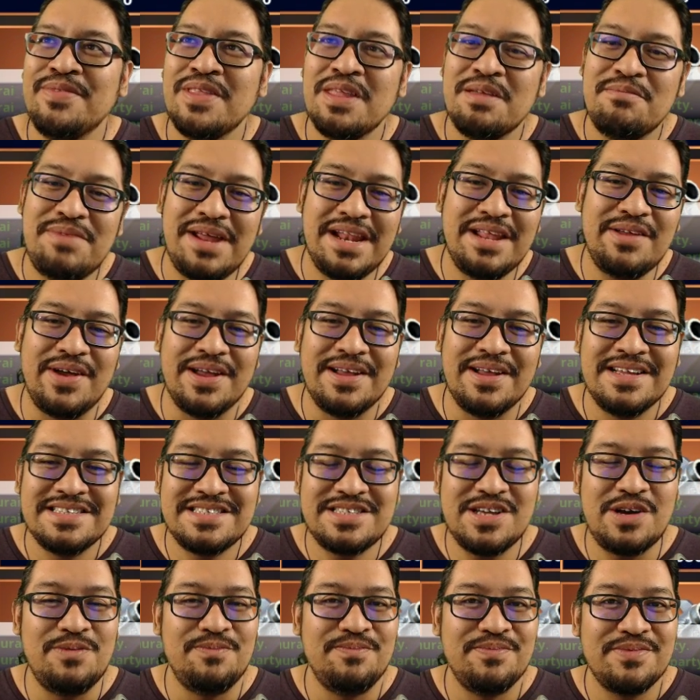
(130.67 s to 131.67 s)
But anyway,
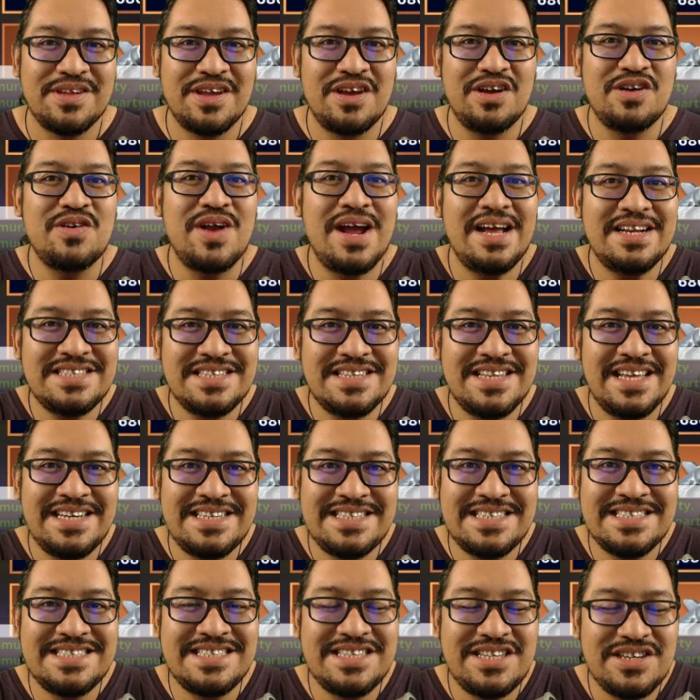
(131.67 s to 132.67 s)
so
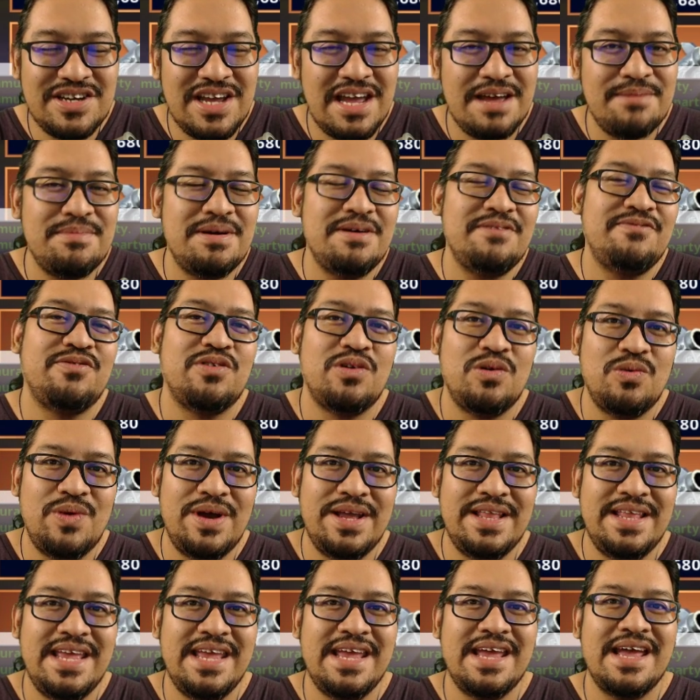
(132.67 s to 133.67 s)
congratulations to Emma for
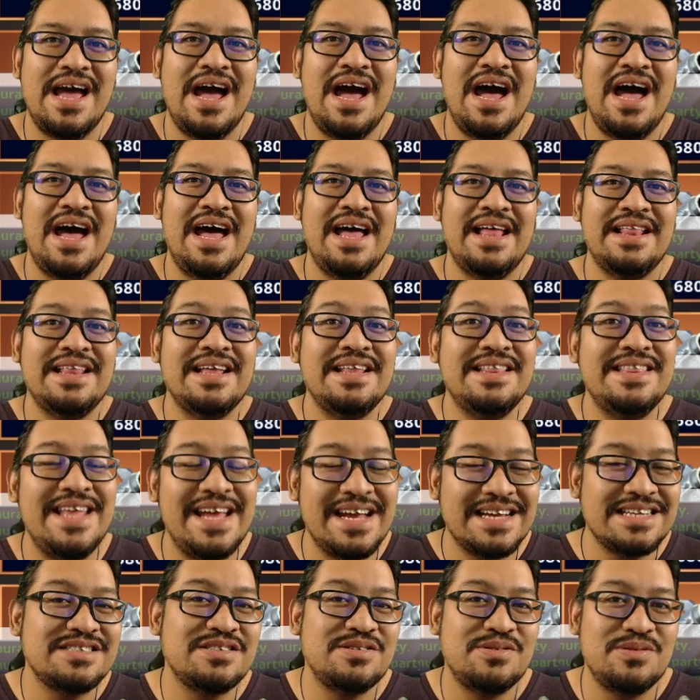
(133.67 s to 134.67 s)
winning. Uh, the
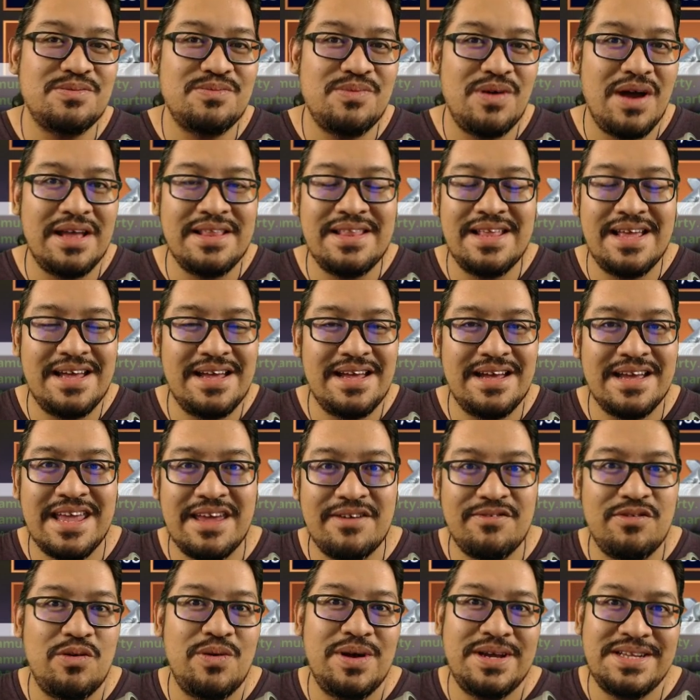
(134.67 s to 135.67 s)
next uh,
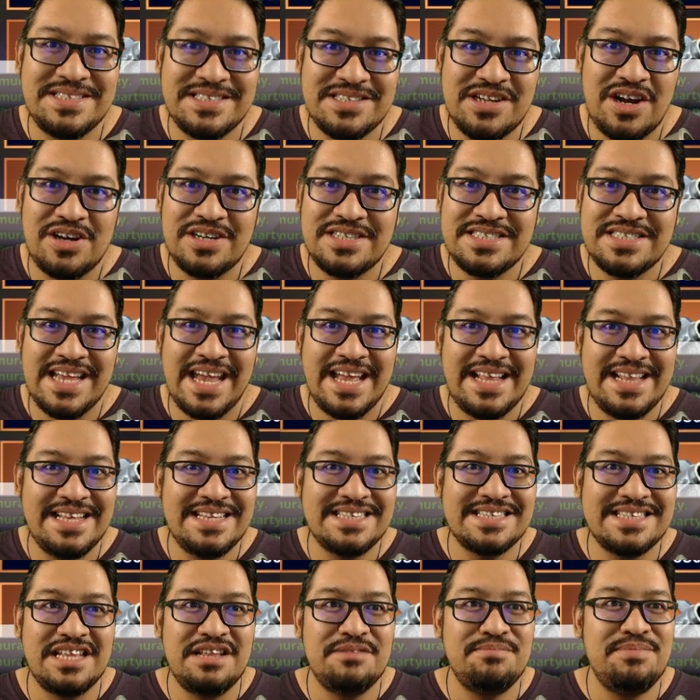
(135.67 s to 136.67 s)
giveaway starts, and
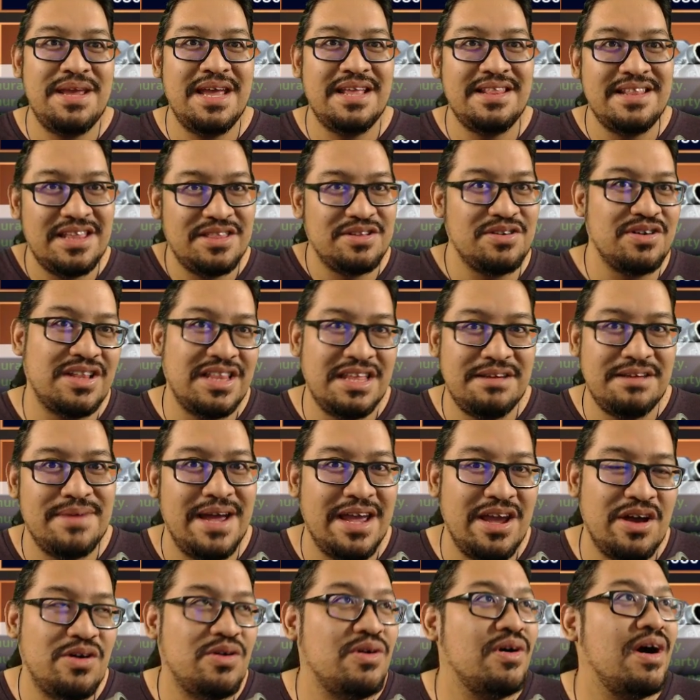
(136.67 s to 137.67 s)
it's going to be another
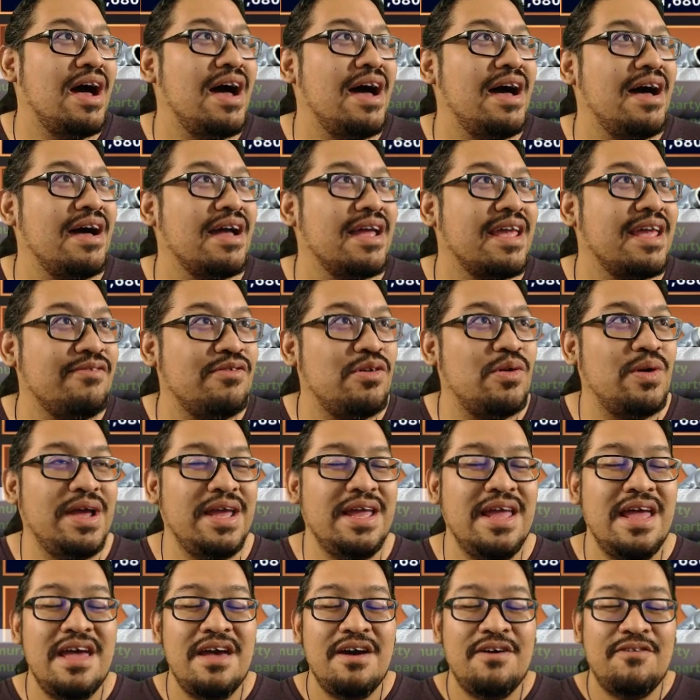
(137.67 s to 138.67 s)
Gleam.io uh, giveaway
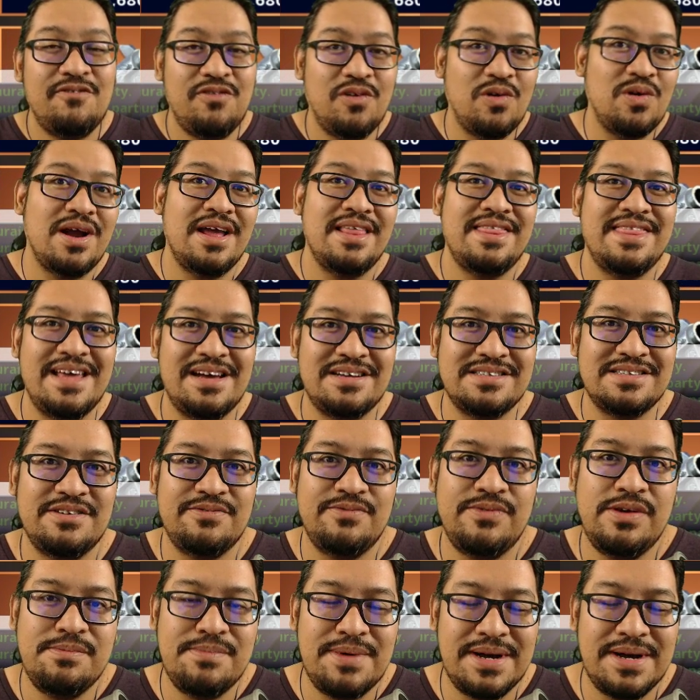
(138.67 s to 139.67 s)
for a thousand
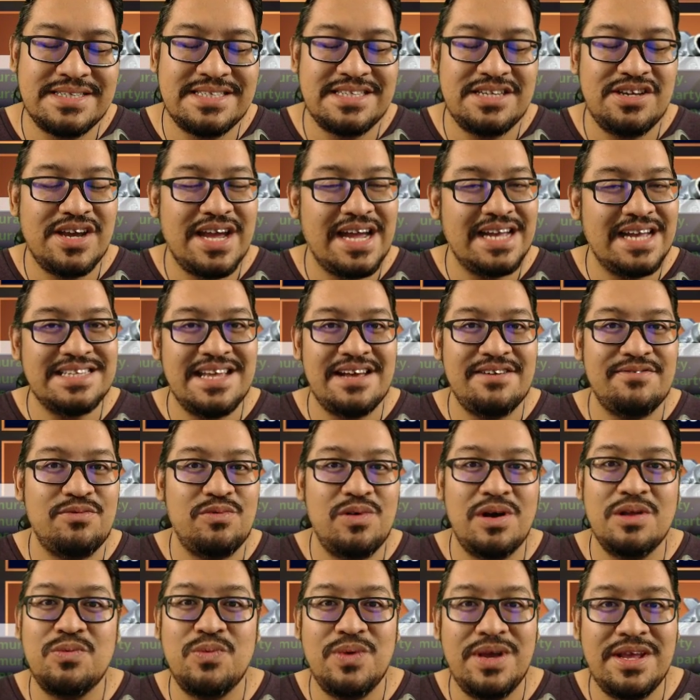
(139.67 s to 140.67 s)
V bucks. You guys have
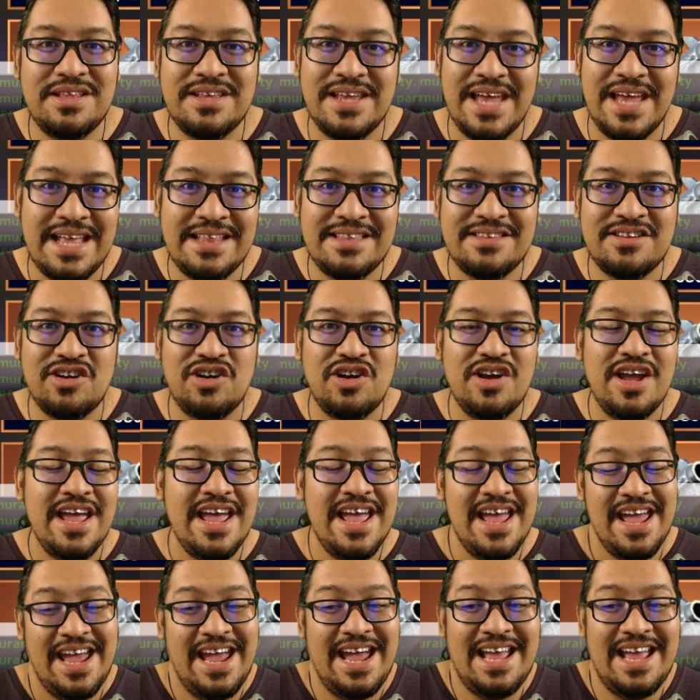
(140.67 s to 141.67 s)
one week to enter,
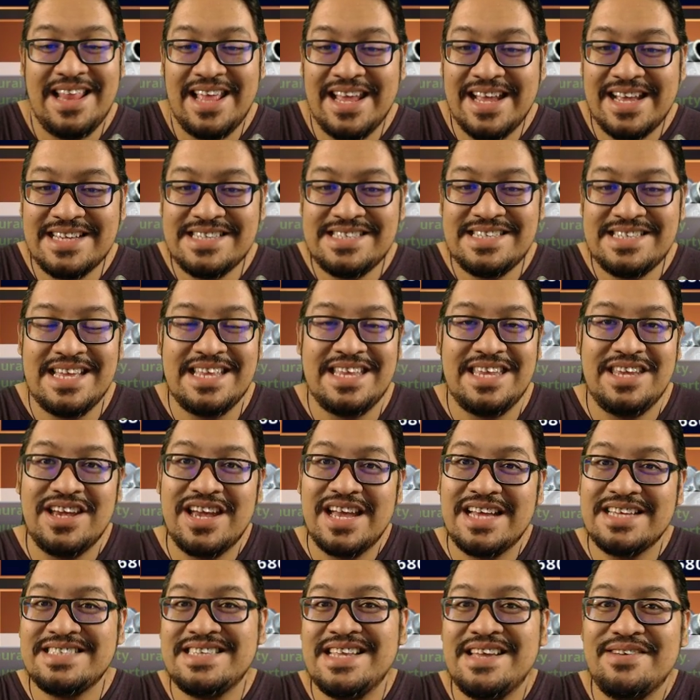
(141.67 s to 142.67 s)
and like I said, you
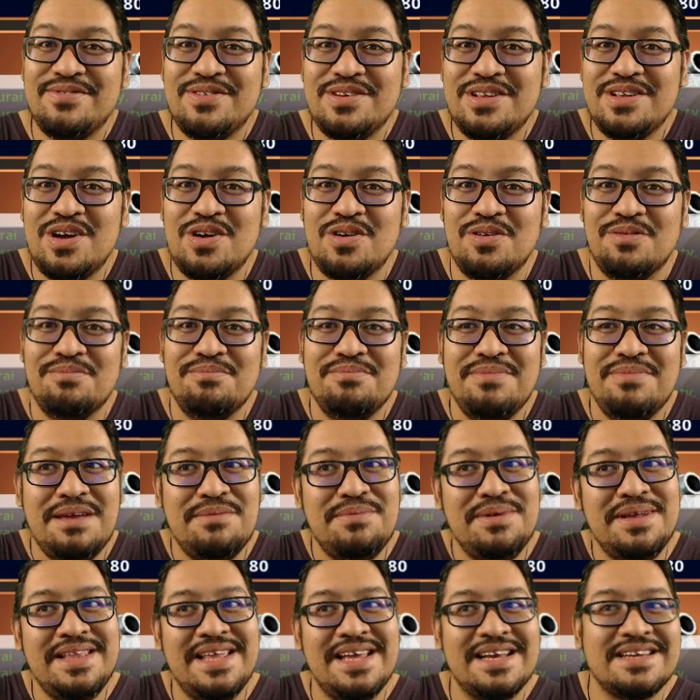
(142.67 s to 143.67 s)
guys never know.
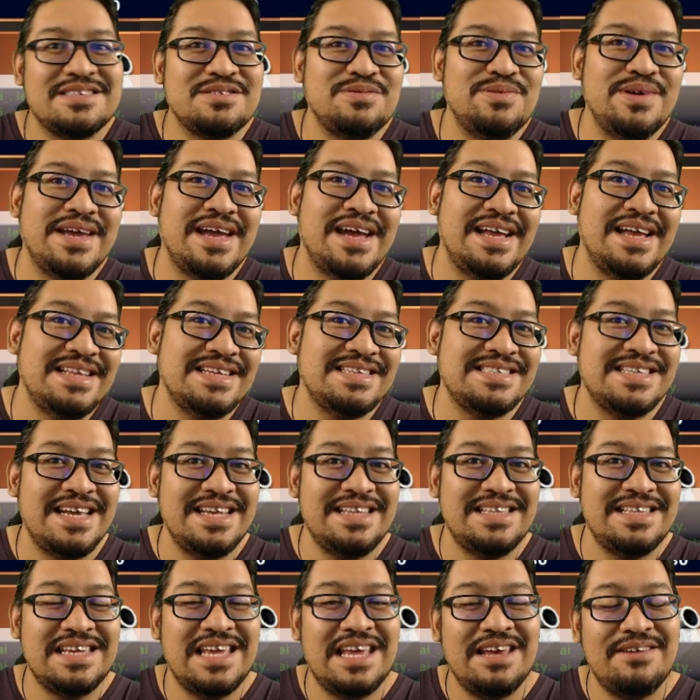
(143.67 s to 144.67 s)
Maybe next week I
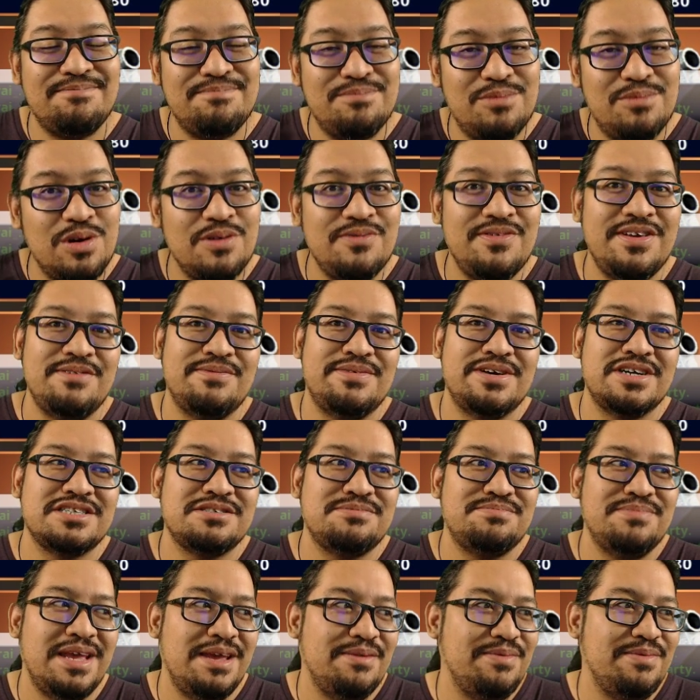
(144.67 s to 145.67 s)
decide to give more V bucks.
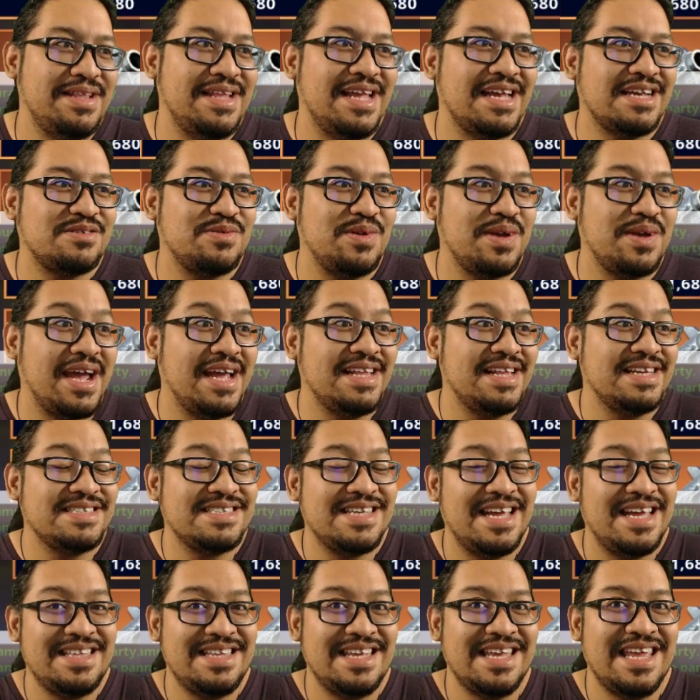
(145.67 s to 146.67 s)
Maybe next week I
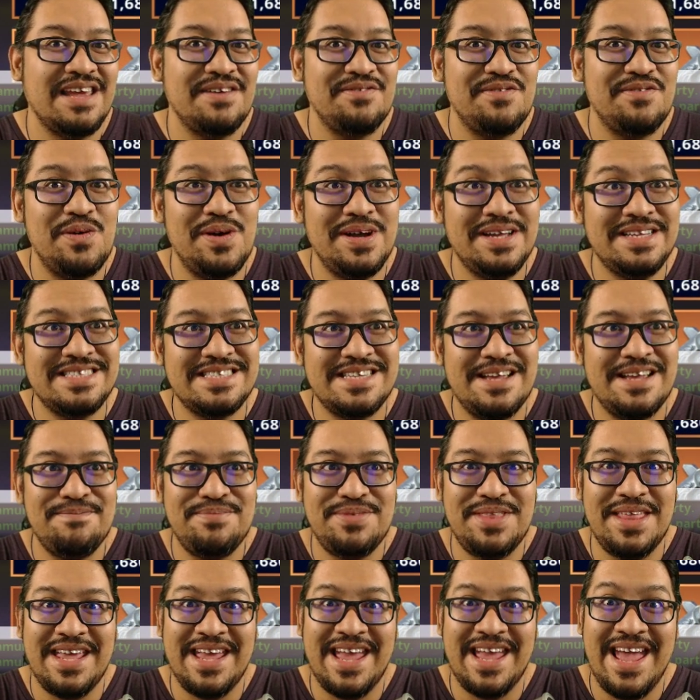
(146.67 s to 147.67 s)
decide to give away
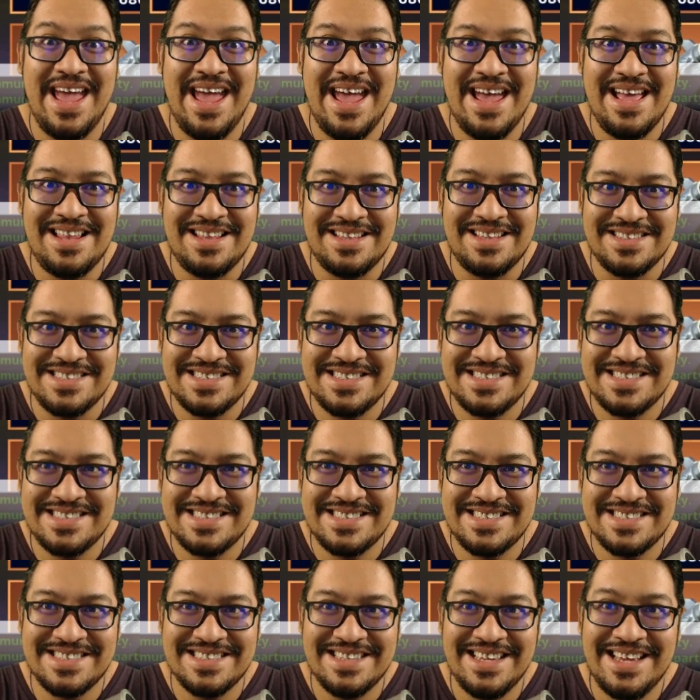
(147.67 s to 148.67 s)
something
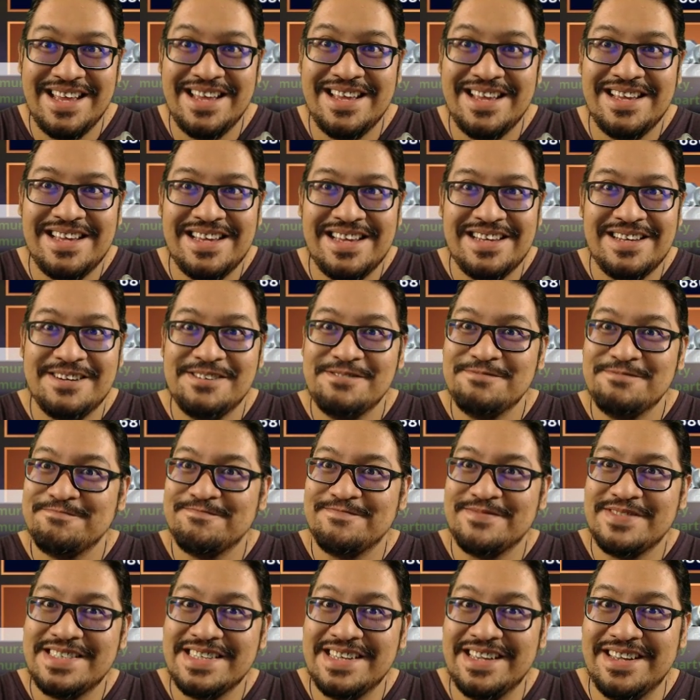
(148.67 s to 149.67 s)
else.
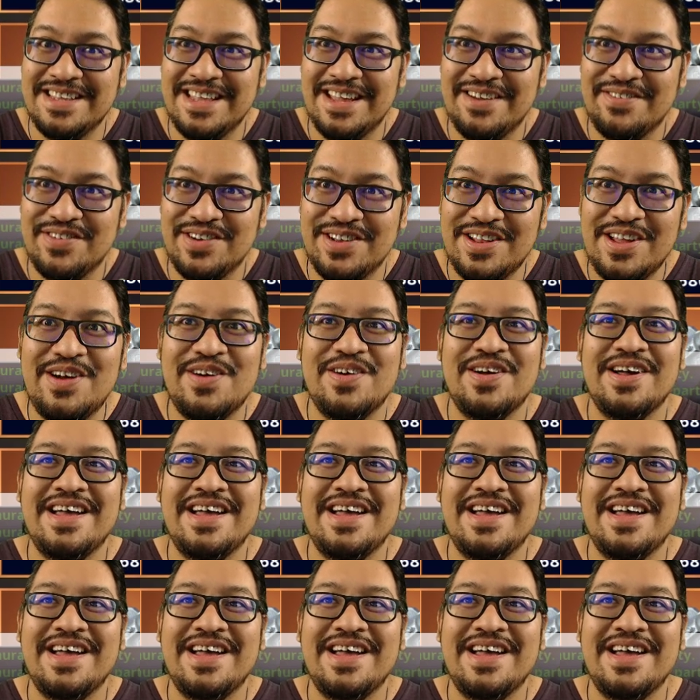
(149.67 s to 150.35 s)
You never know.